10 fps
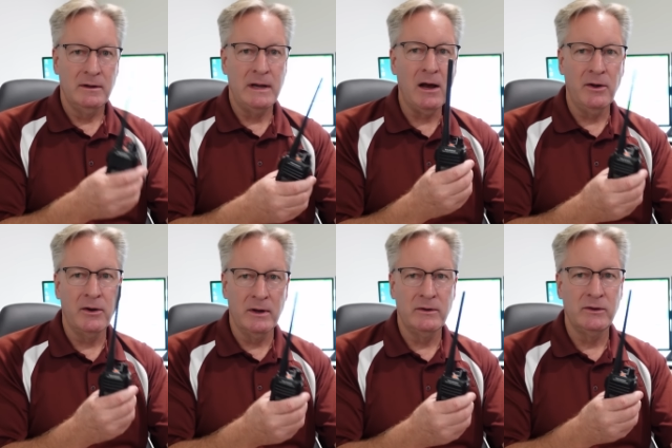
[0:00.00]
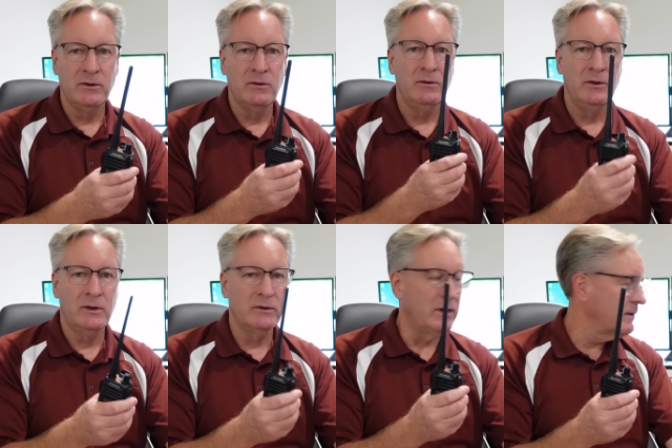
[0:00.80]
now you're into, you
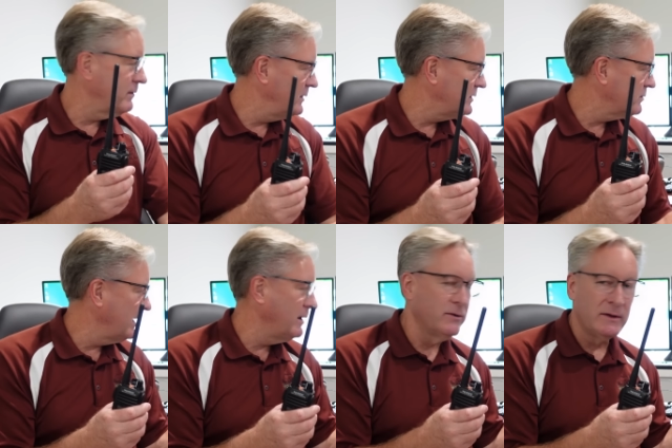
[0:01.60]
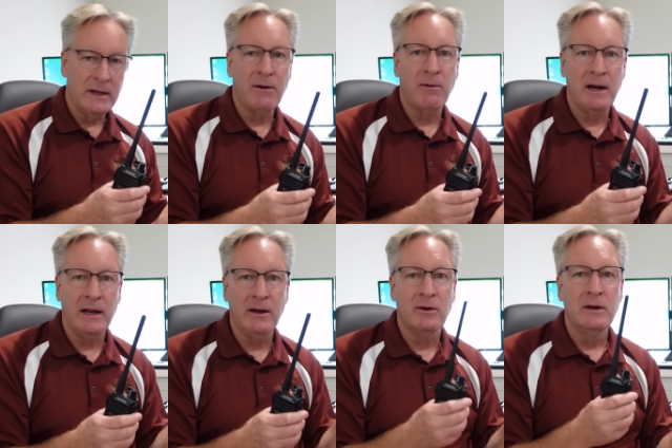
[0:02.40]
can talk from this radio to that
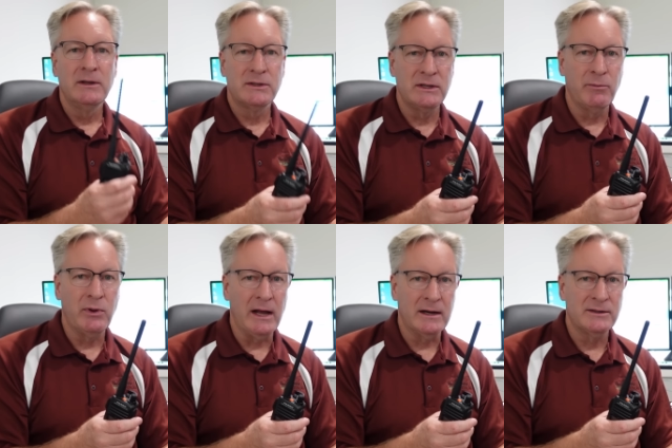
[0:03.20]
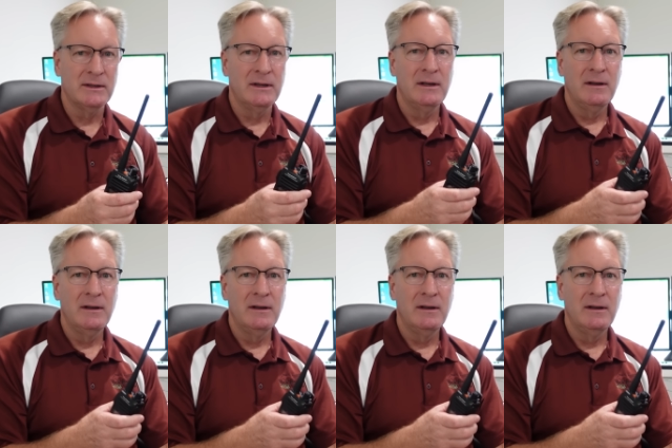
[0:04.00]
radio, simplex.